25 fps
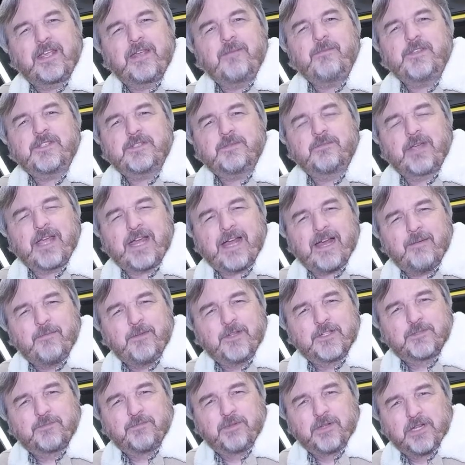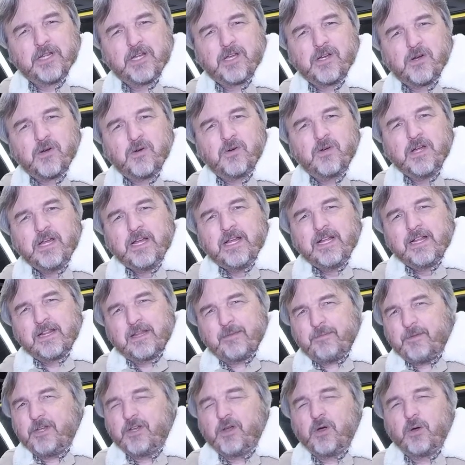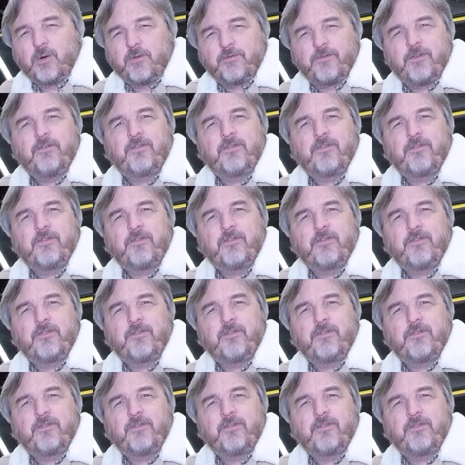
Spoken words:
me some comments below. Let me know if